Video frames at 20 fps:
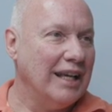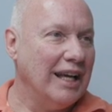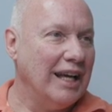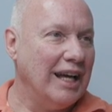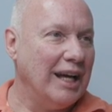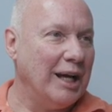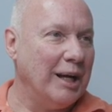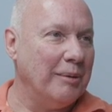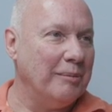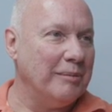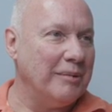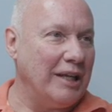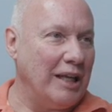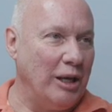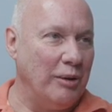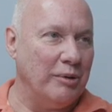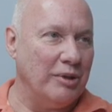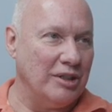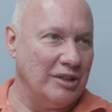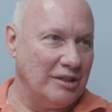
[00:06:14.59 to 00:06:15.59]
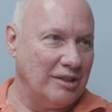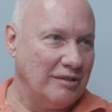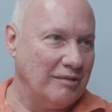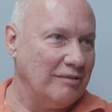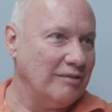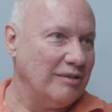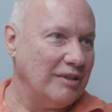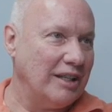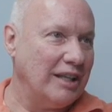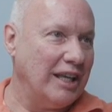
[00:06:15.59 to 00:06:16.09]
He was
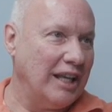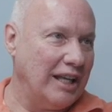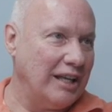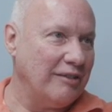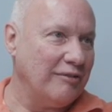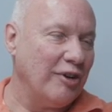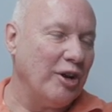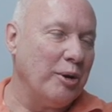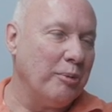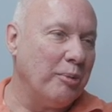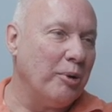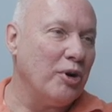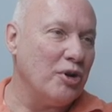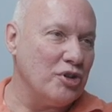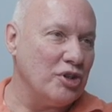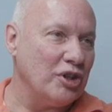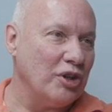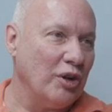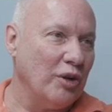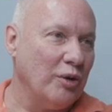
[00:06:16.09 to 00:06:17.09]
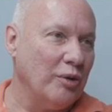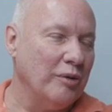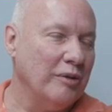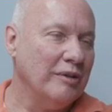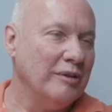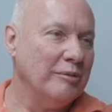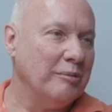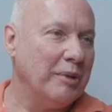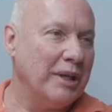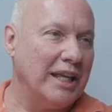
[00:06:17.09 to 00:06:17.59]
getting very personal
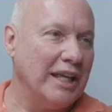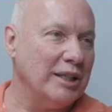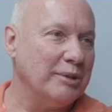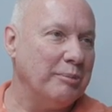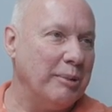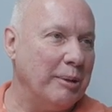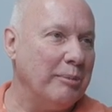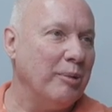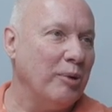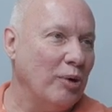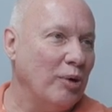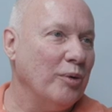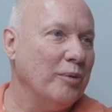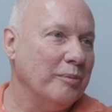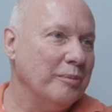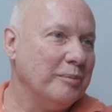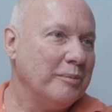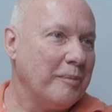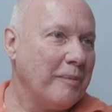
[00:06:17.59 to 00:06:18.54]
because people